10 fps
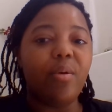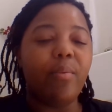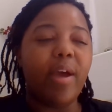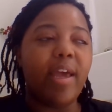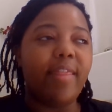the
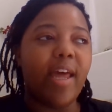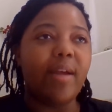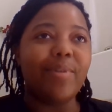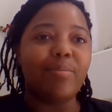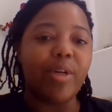way that
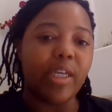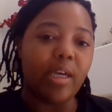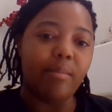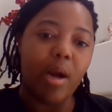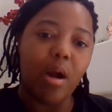it was bringing
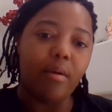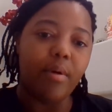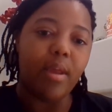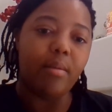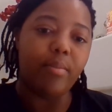up my heart
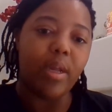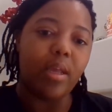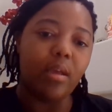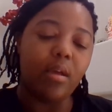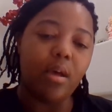rate and
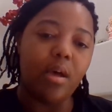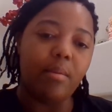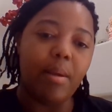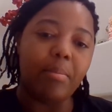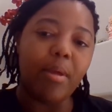bringing
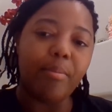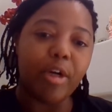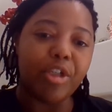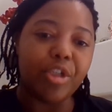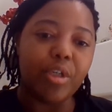up my blood
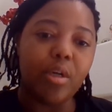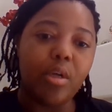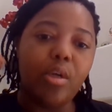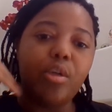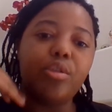pressure.
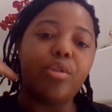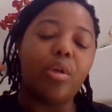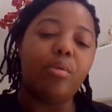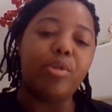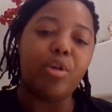
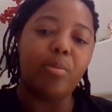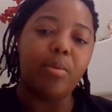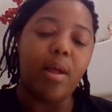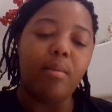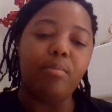So
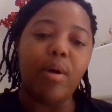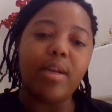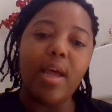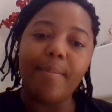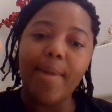metoprolol
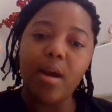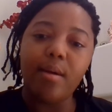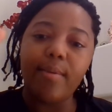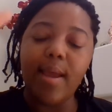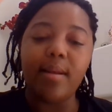brought down my
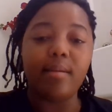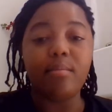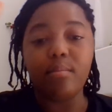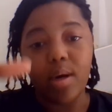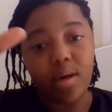heart rate,
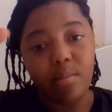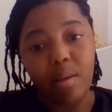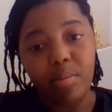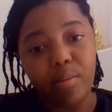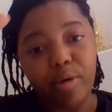brought down
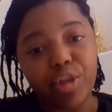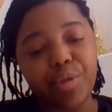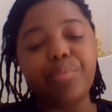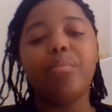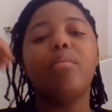my blood
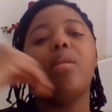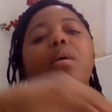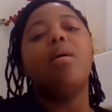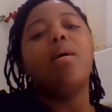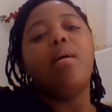pressure.
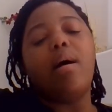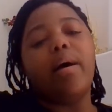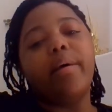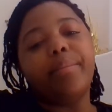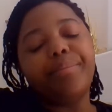
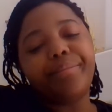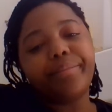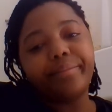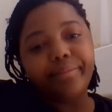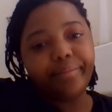
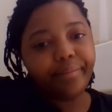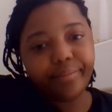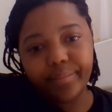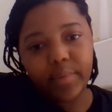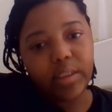
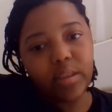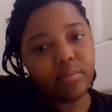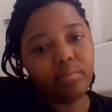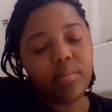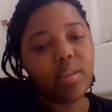So
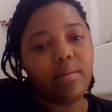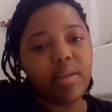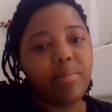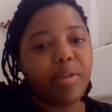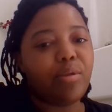I'll
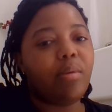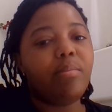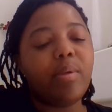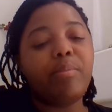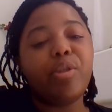keep it short.
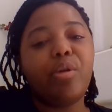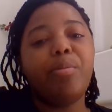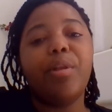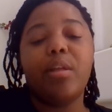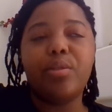But
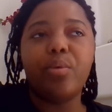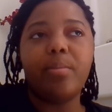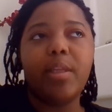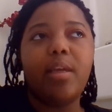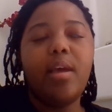metoprolol is
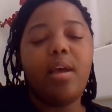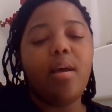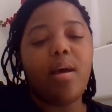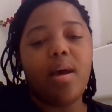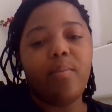normally,
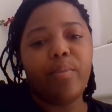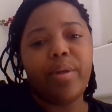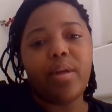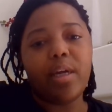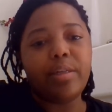
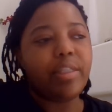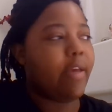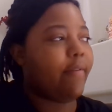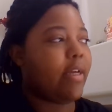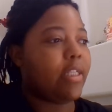when doctors
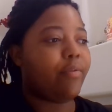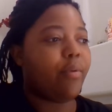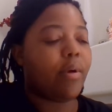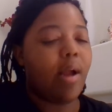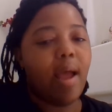give it, is
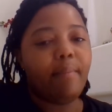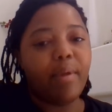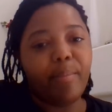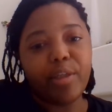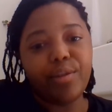for high
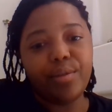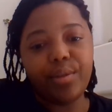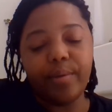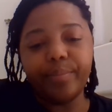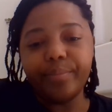blood pressure.
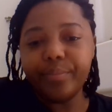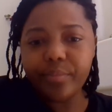So